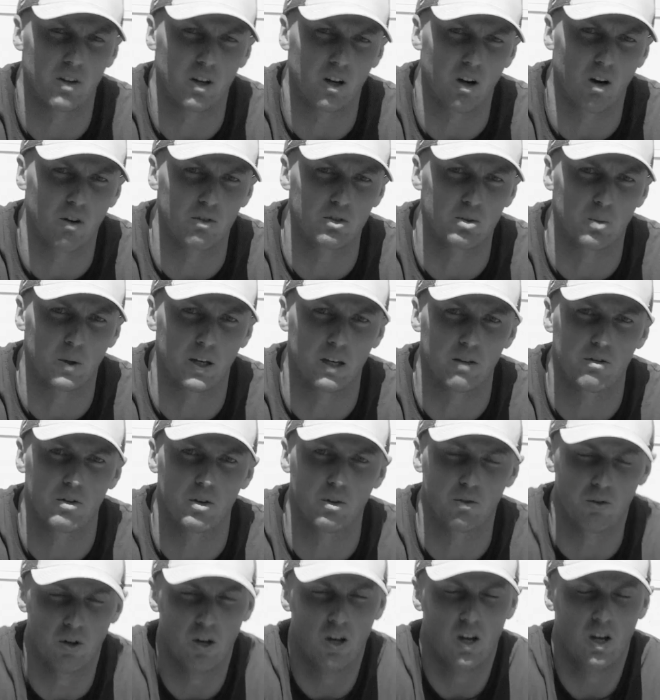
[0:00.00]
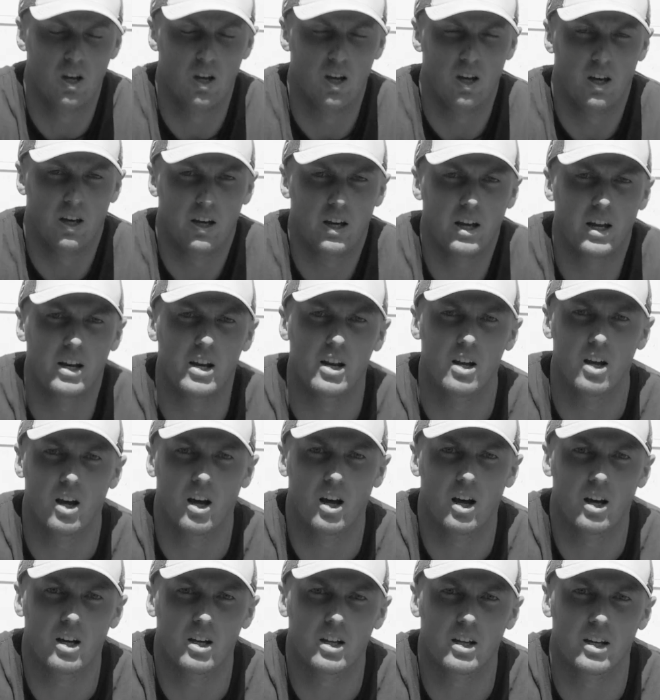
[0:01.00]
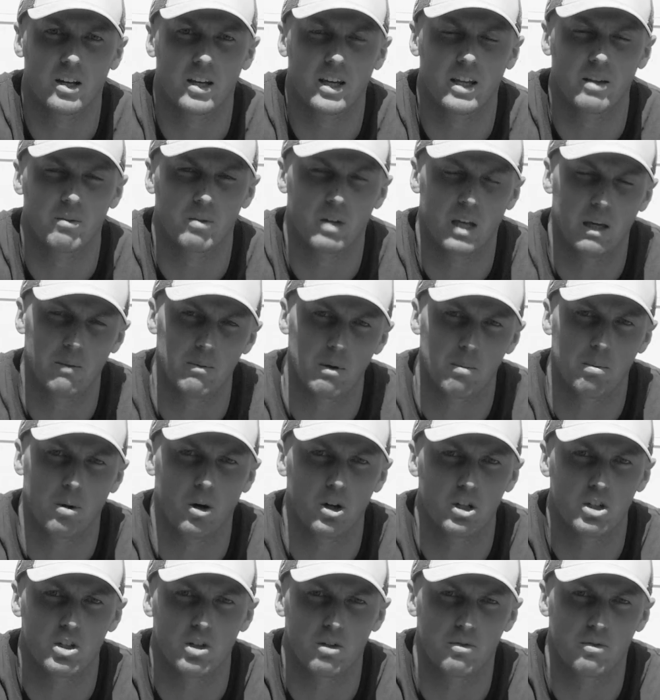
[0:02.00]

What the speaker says: golf swing if you can keep your posture